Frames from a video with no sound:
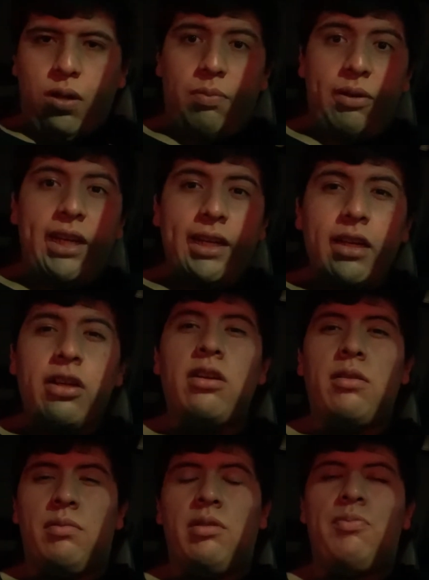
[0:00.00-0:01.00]
breathing not
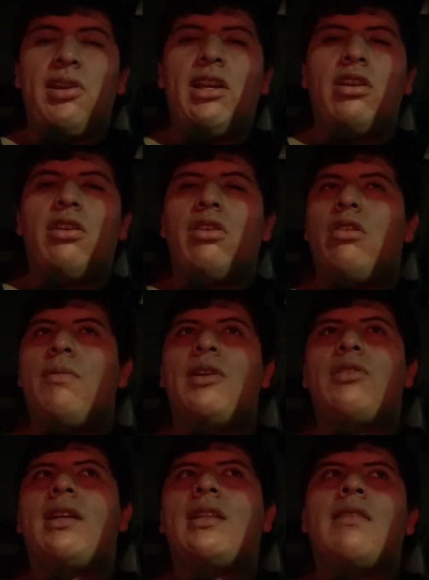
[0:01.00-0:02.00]
good, breathing good. Hope I
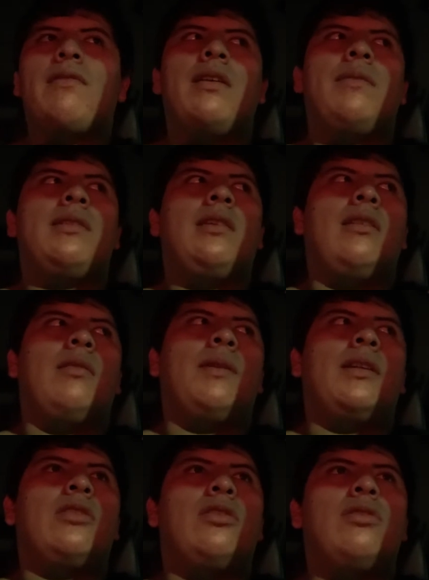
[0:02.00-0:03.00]
don't get that virus either,
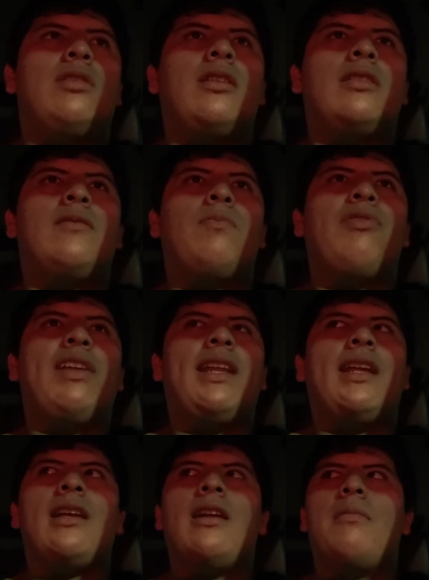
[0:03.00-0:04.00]
because usually this
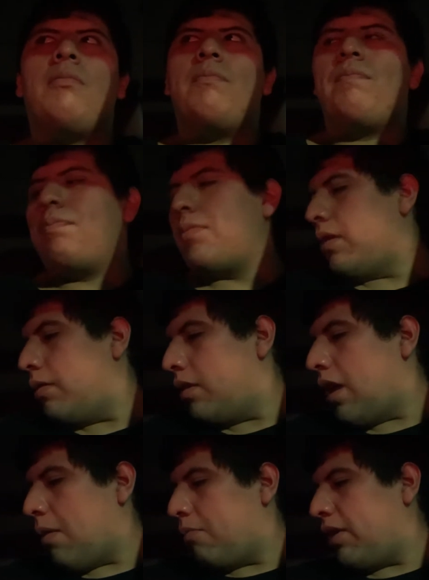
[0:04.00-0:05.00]
breathing,
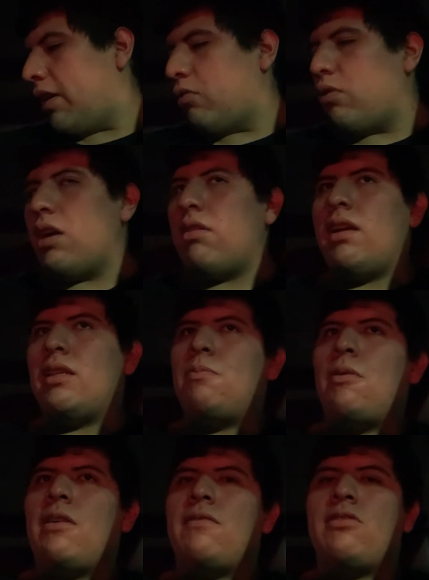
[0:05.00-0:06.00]
not breathing well is
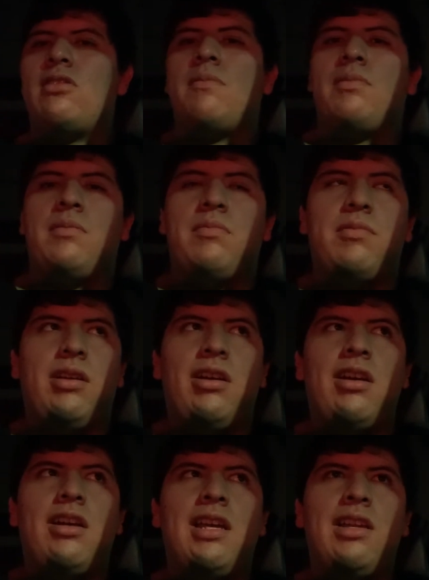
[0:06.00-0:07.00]
part of the symptom.
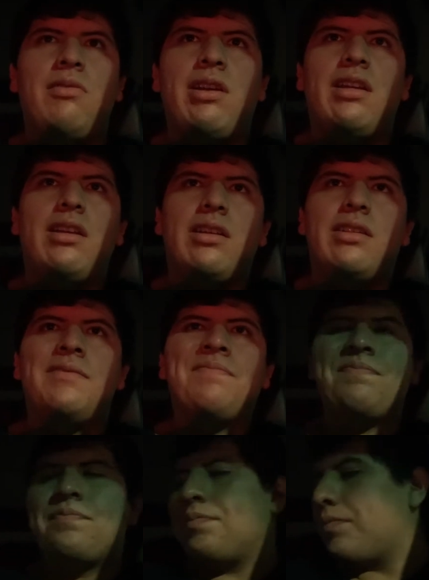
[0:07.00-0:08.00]
Anyway,
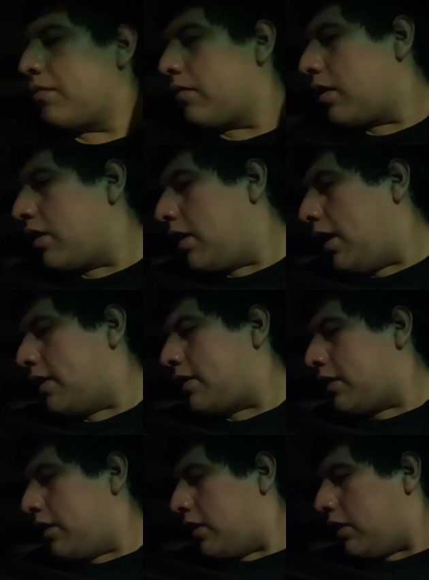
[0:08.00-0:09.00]
it's
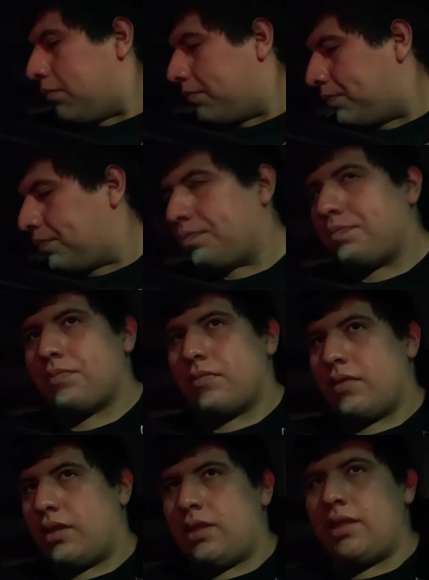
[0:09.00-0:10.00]
good
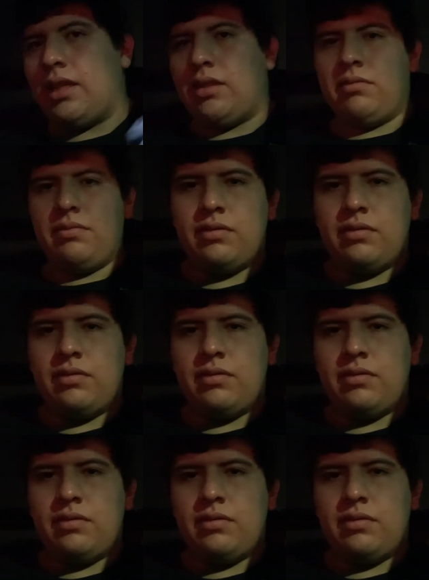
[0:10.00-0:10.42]
still